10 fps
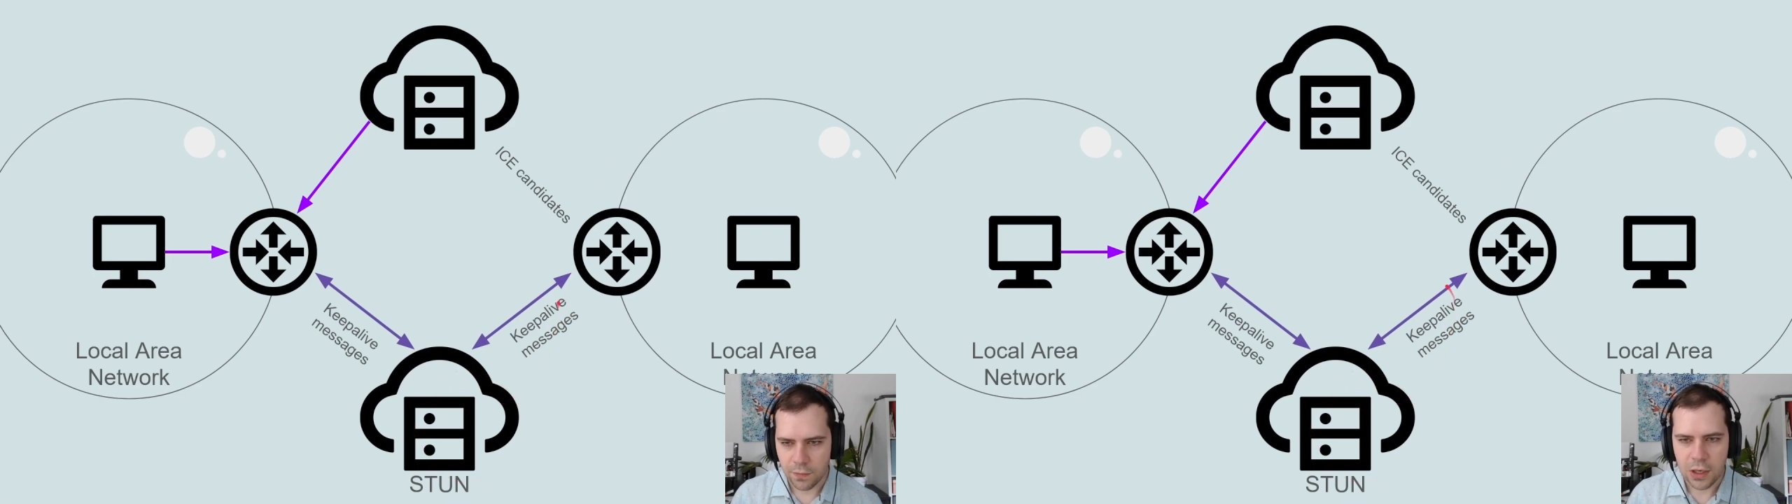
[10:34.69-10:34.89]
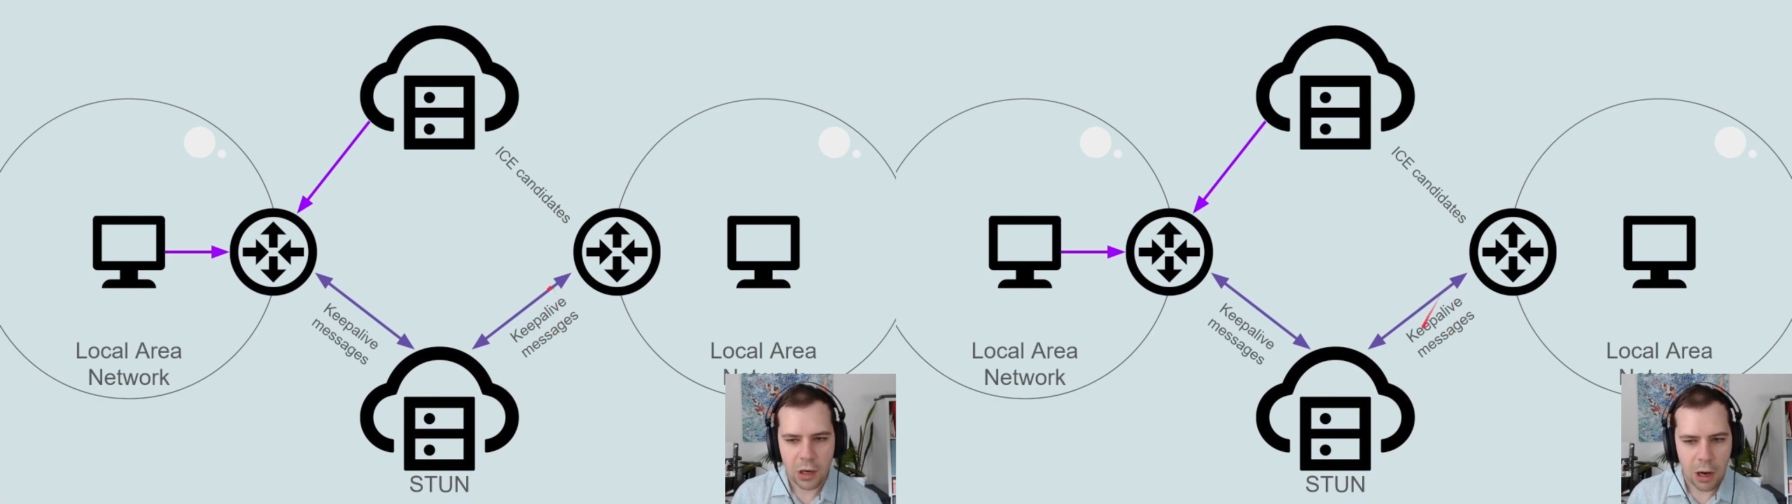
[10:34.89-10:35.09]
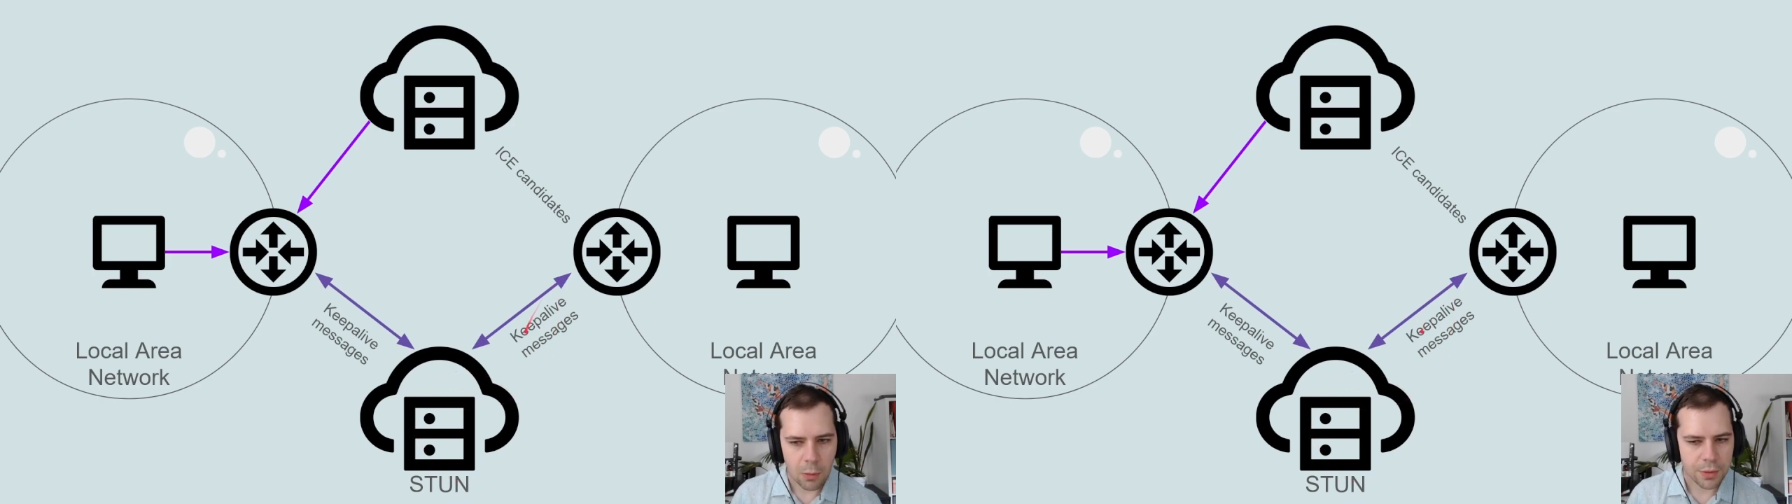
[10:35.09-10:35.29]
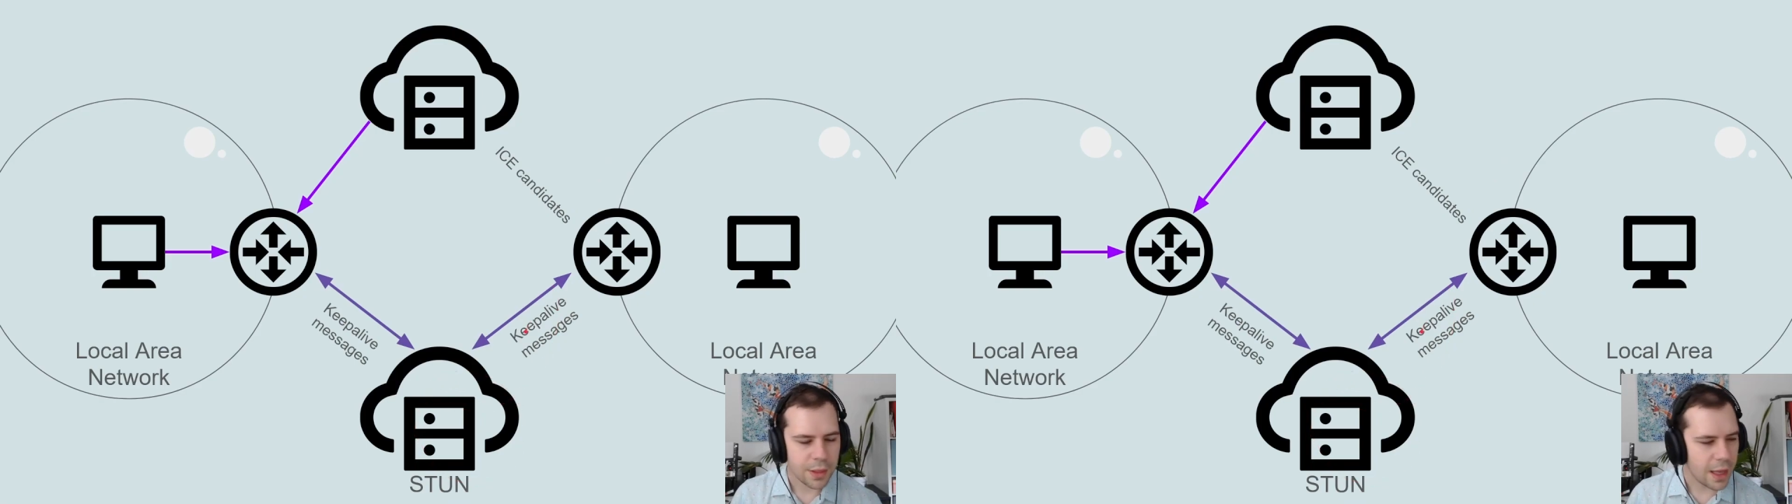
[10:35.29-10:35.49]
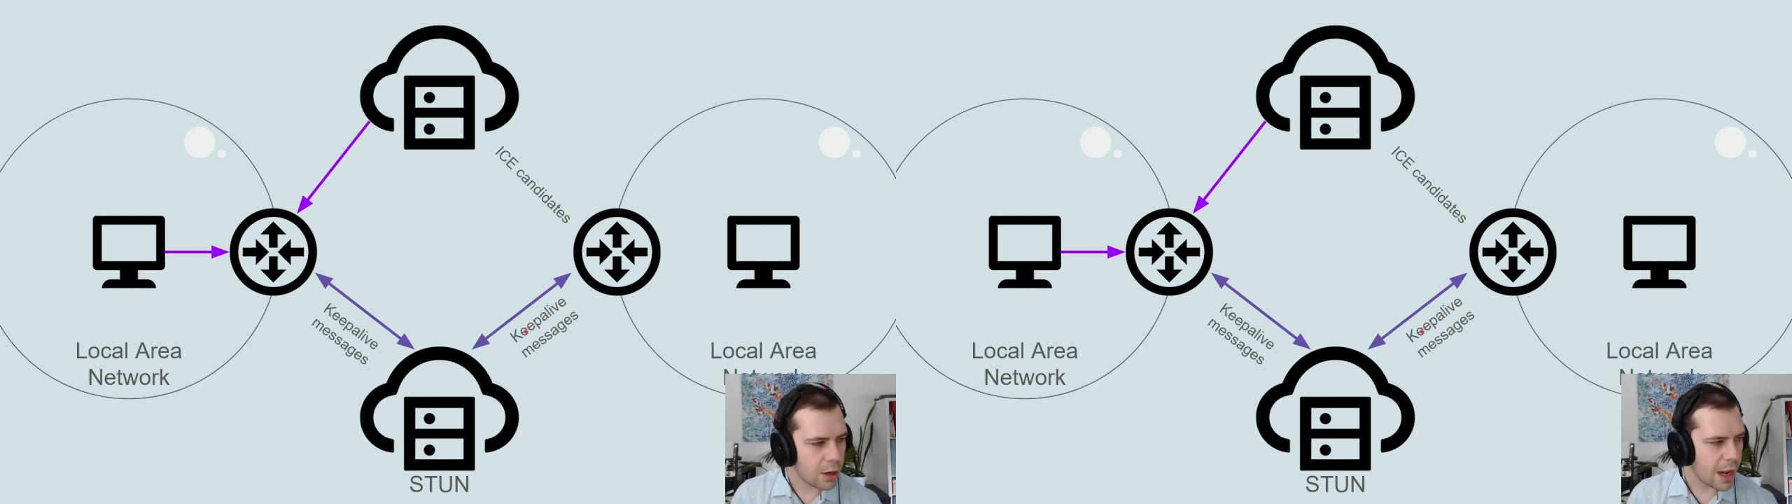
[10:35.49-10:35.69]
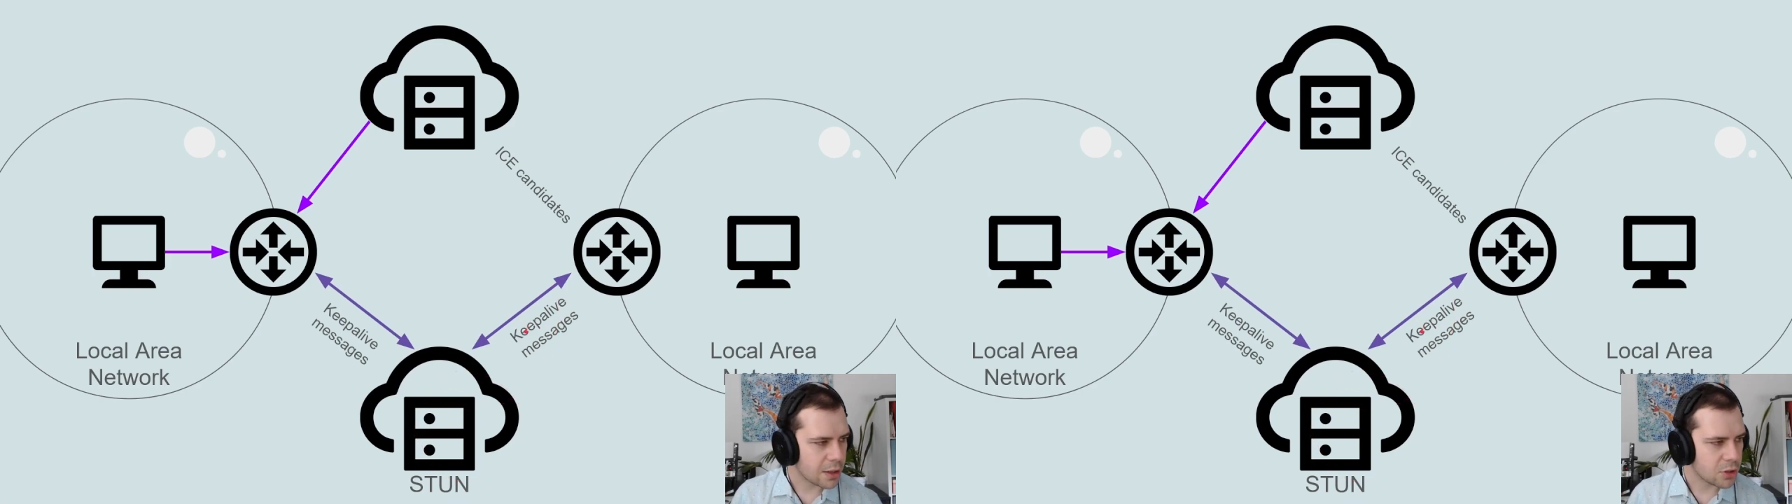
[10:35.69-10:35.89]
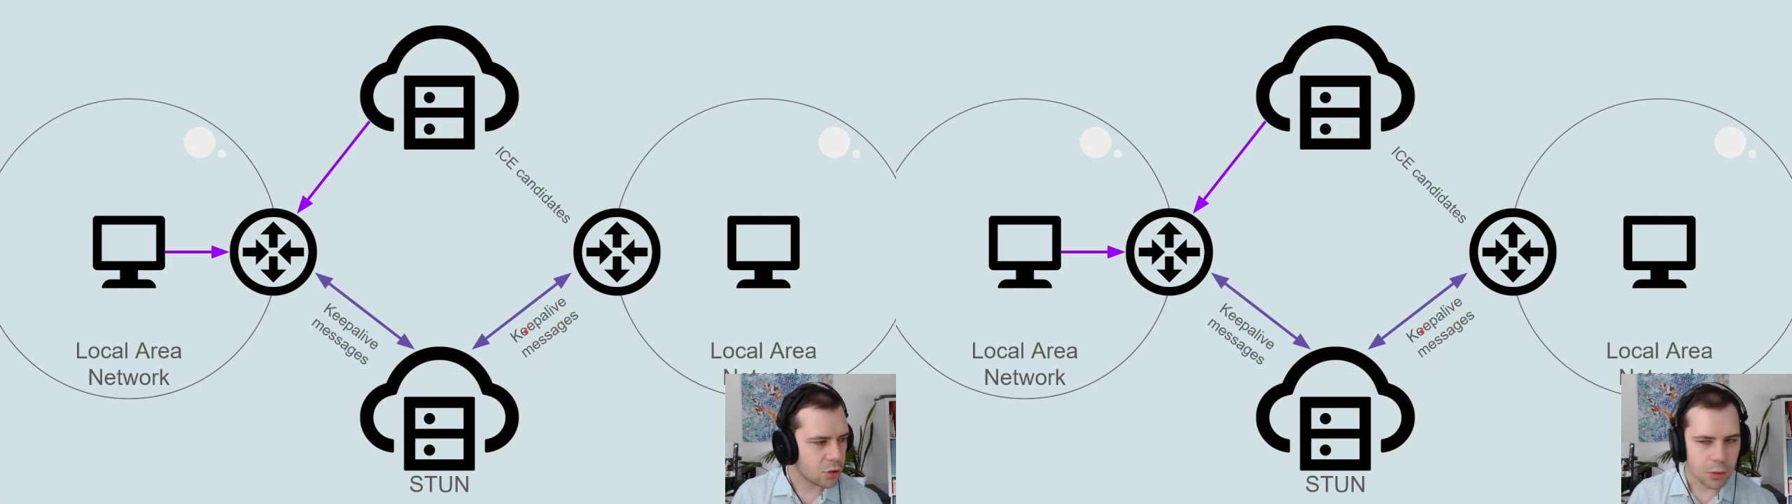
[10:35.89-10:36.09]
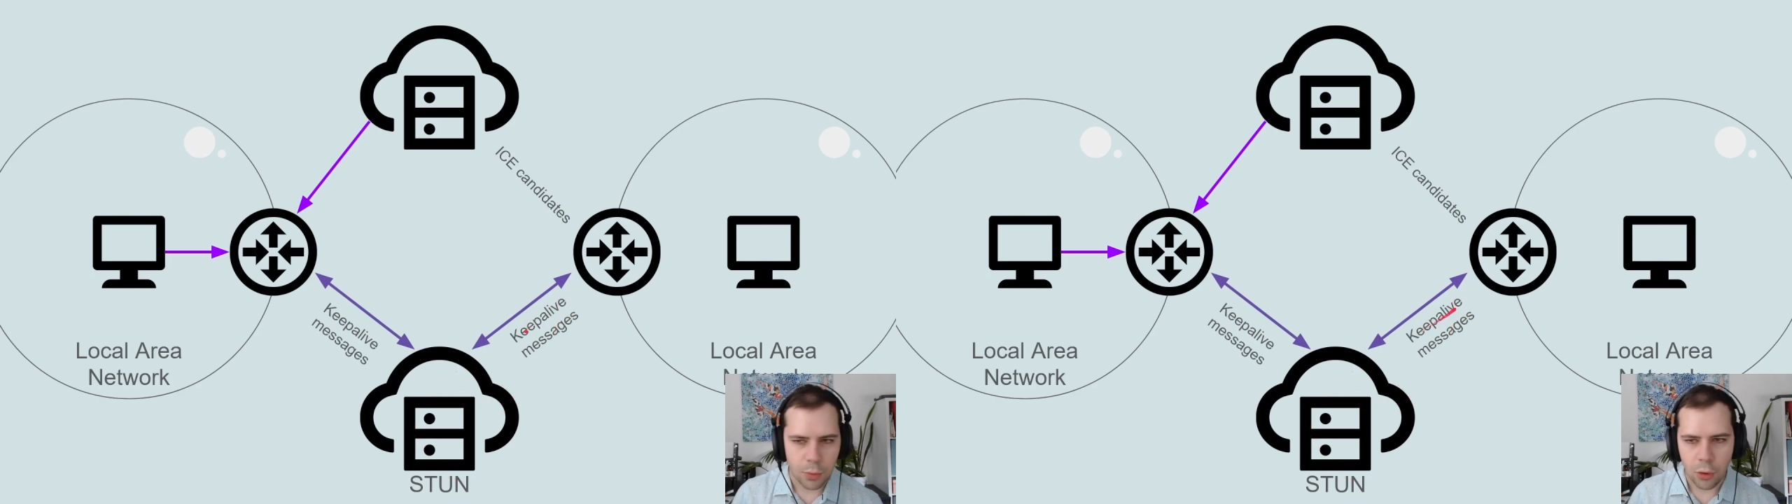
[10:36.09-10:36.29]
figure out what their
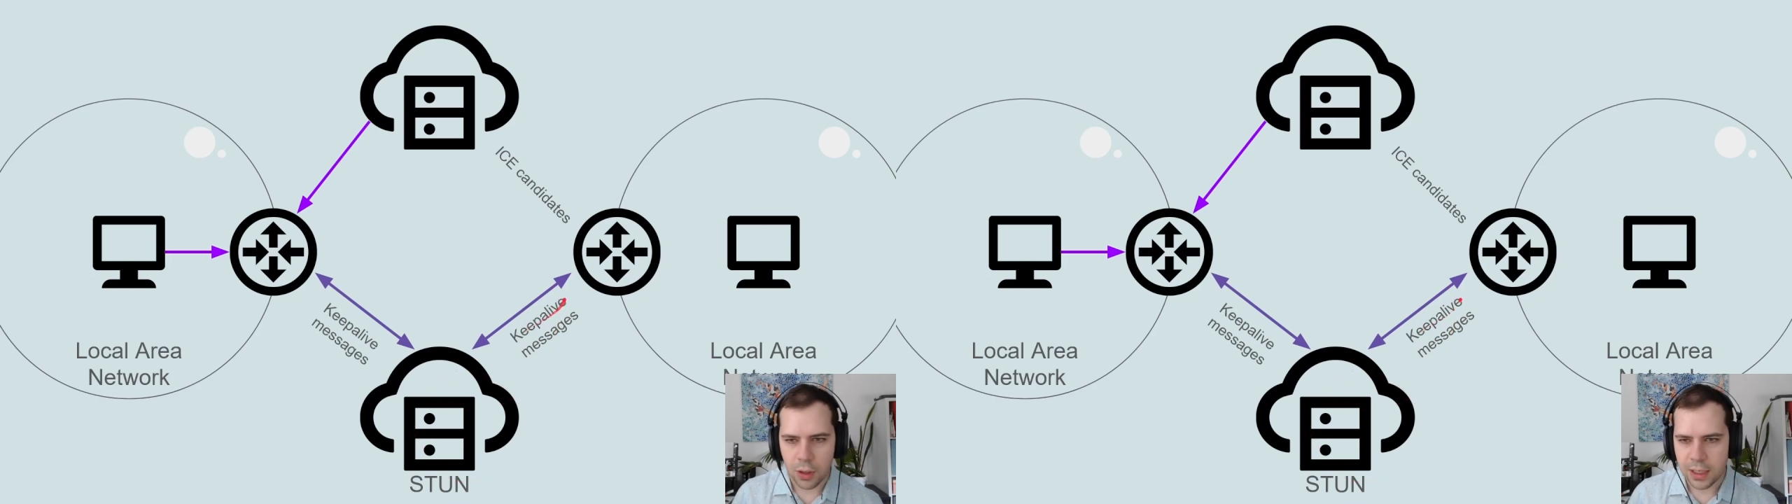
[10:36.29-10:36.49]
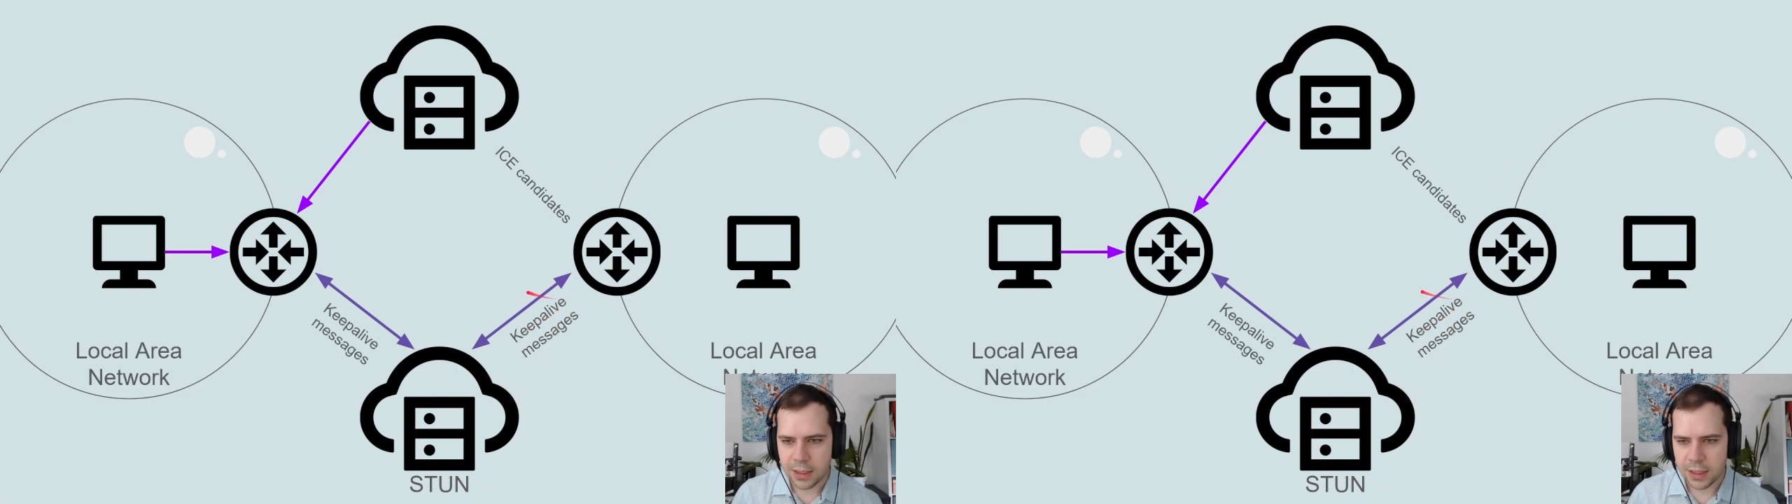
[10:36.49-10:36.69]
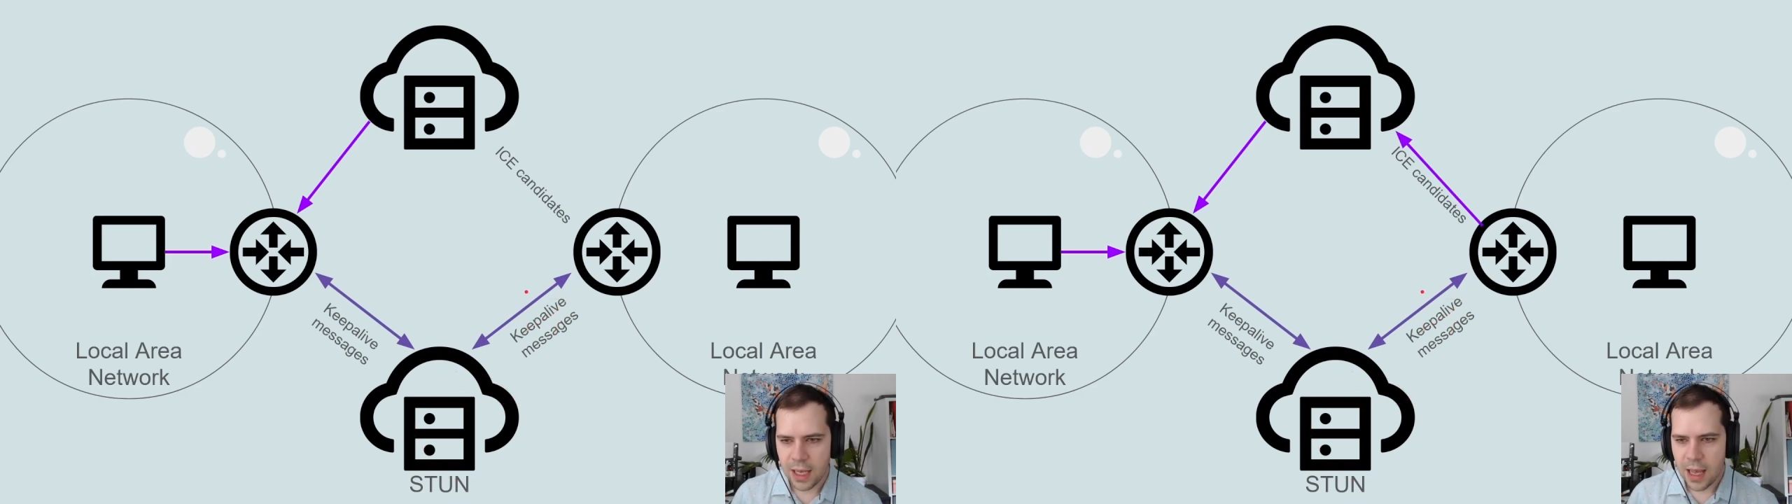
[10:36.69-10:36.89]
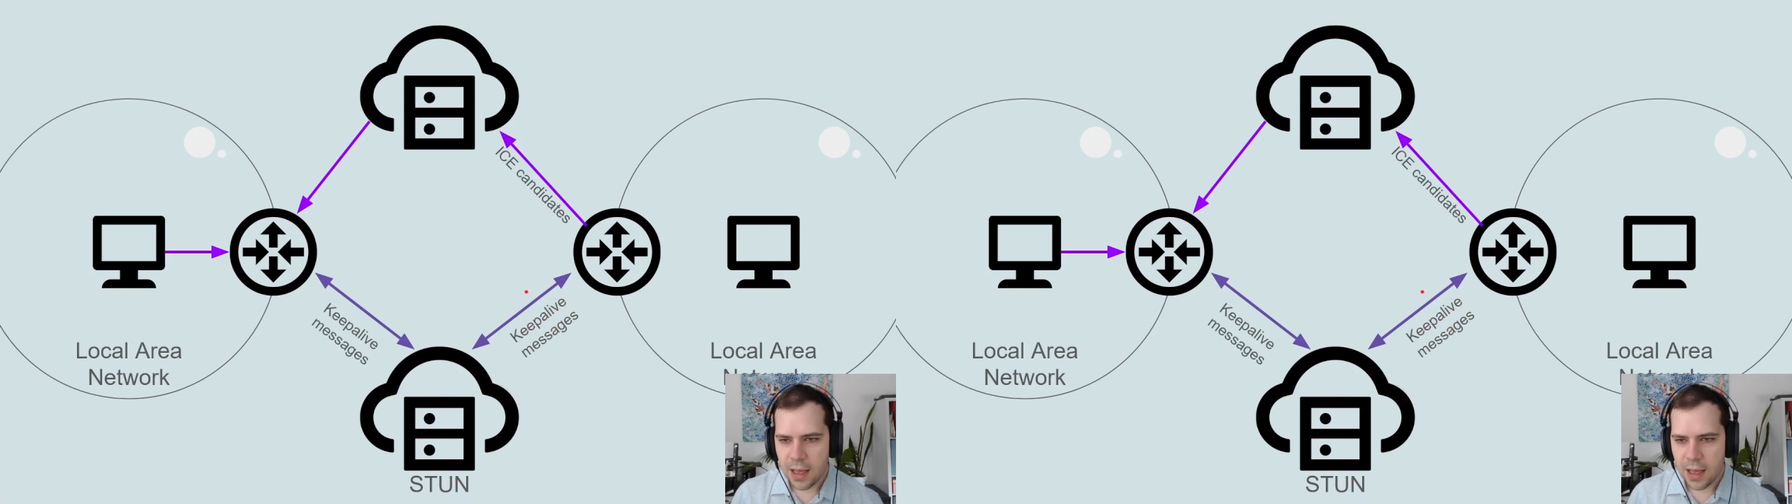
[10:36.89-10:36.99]
external port is.